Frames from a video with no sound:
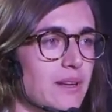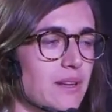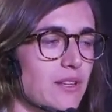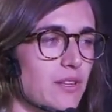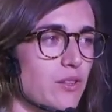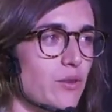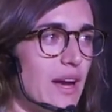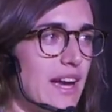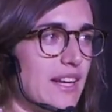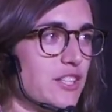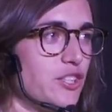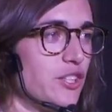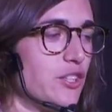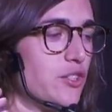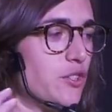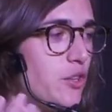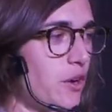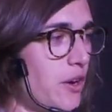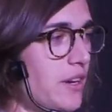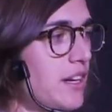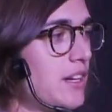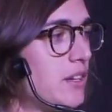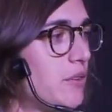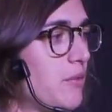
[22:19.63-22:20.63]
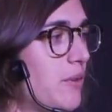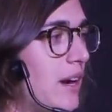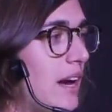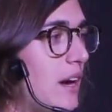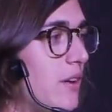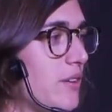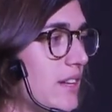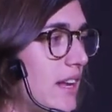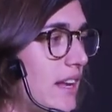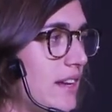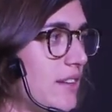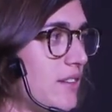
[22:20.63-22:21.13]
you actually turn it
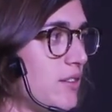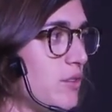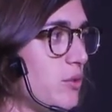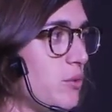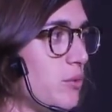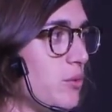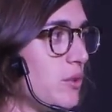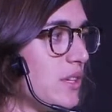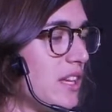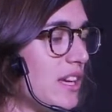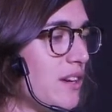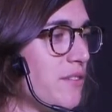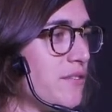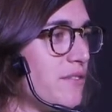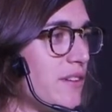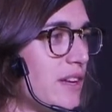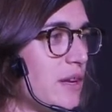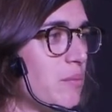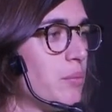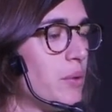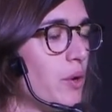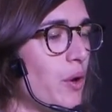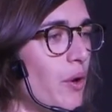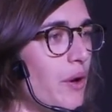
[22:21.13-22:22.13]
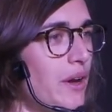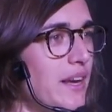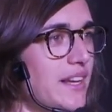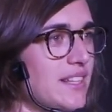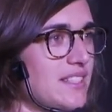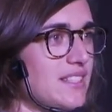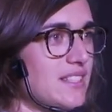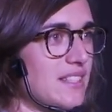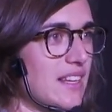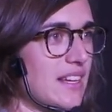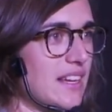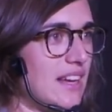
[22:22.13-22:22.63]
around and you give
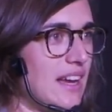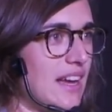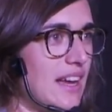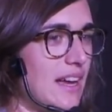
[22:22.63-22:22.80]
employees